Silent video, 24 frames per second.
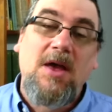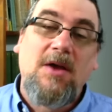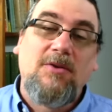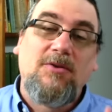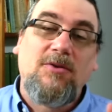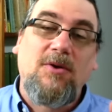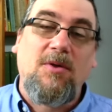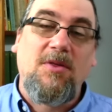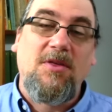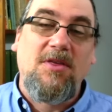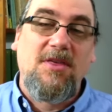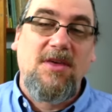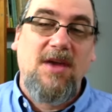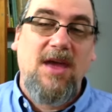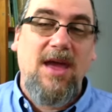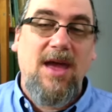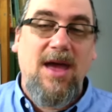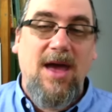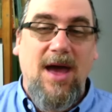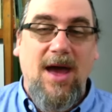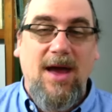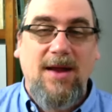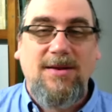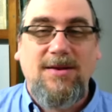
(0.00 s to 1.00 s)
So
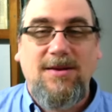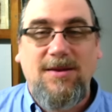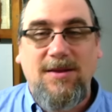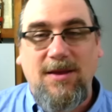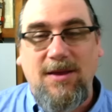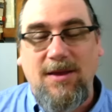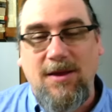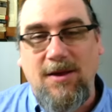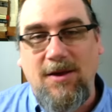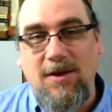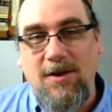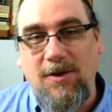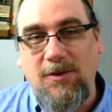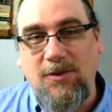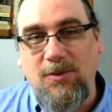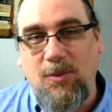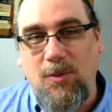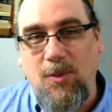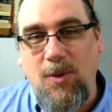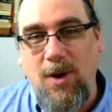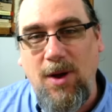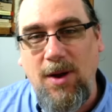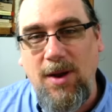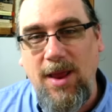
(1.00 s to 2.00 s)
that is
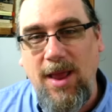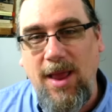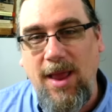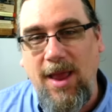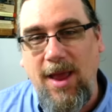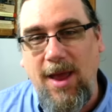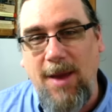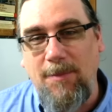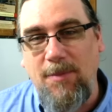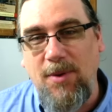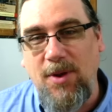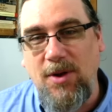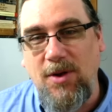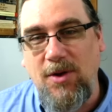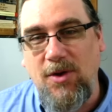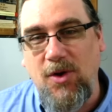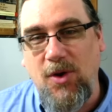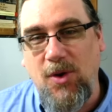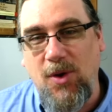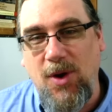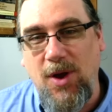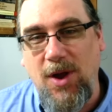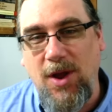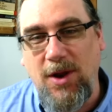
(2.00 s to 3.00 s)
what happened
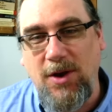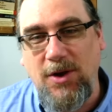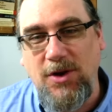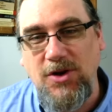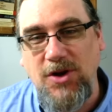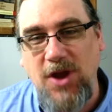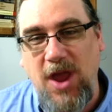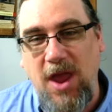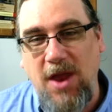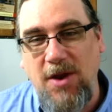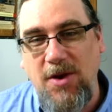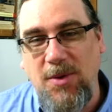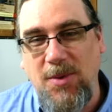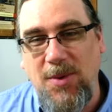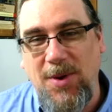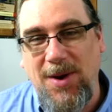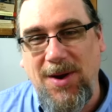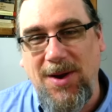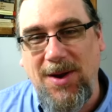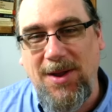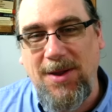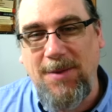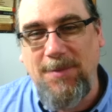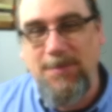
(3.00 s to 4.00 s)
during
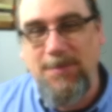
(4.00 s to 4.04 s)
January.